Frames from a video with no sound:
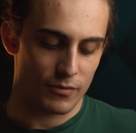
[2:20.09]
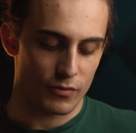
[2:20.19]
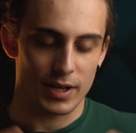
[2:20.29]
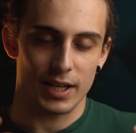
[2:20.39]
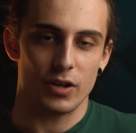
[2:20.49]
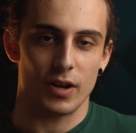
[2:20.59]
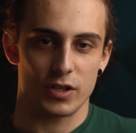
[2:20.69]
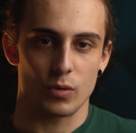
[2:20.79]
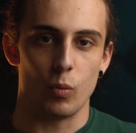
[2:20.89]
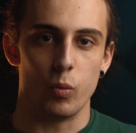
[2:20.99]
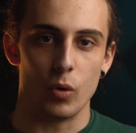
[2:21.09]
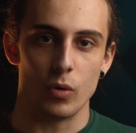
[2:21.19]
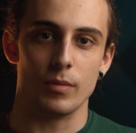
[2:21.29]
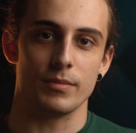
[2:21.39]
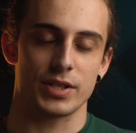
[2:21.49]
really nice
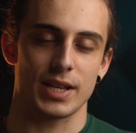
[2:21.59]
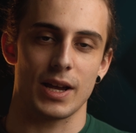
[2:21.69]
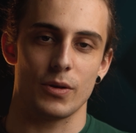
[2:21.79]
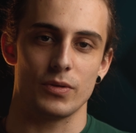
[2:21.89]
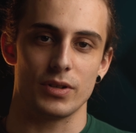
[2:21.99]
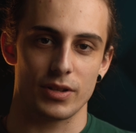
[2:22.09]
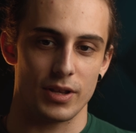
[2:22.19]
warm sound